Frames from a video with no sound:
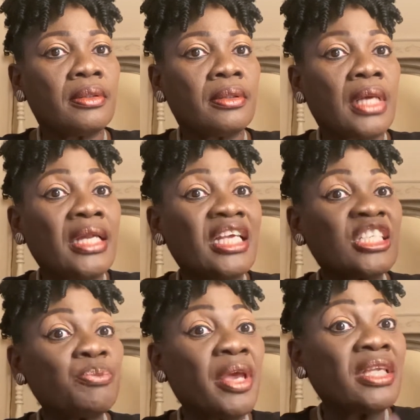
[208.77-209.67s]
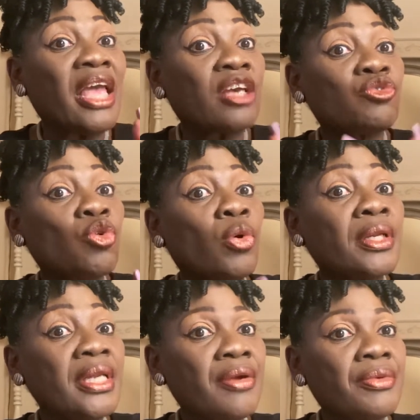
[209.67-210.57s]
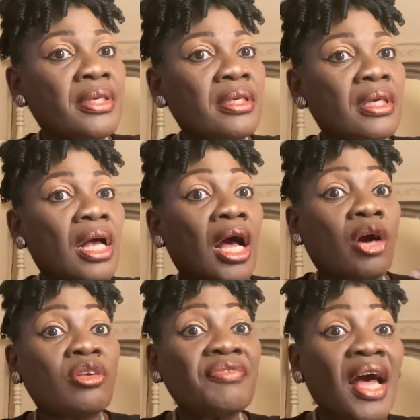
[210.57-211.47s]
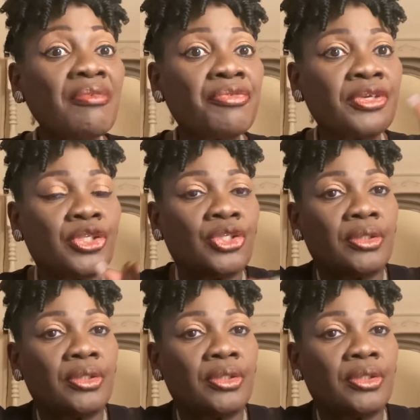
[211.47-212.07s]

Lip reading: and expect extraordinary out of average.